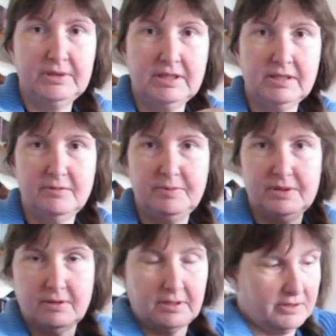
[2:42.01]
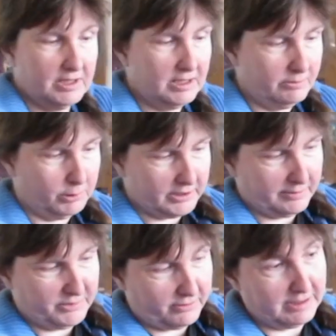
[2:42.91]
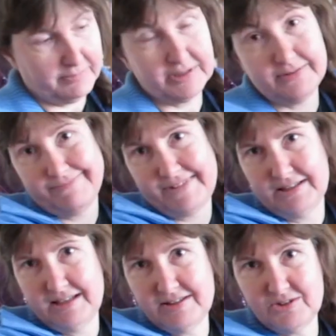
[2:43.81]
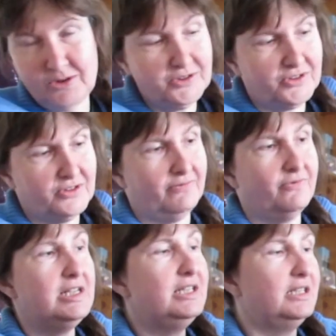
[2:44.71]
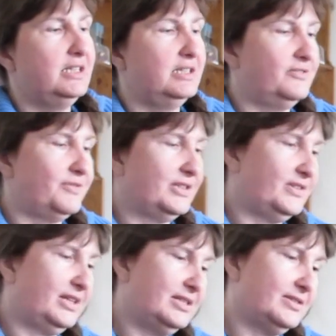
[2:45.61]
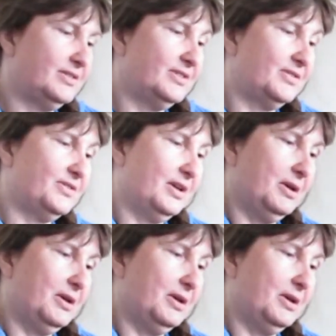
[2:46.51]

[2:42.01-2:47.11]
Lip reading: I hope you can see what I'm doing, but that's not really interesting, isn't it?